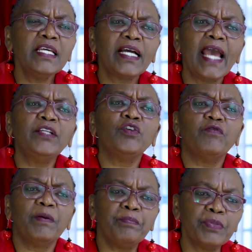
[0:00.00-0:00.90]
kind
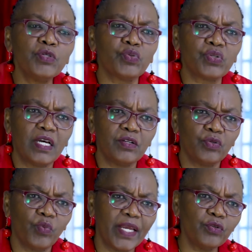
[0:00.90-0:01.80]
of abuse
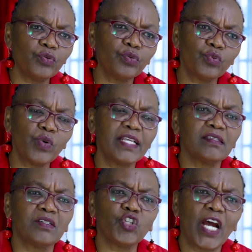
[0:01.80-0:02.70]
that you went through
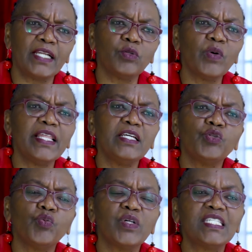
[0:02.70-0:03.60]
as a child, whether
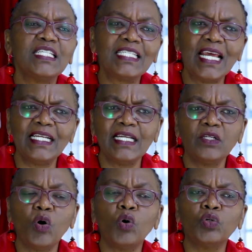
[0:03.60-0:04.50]
it was
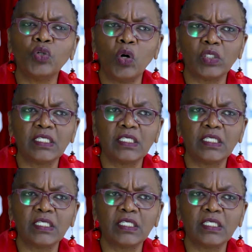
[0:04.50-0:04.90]
intended or not,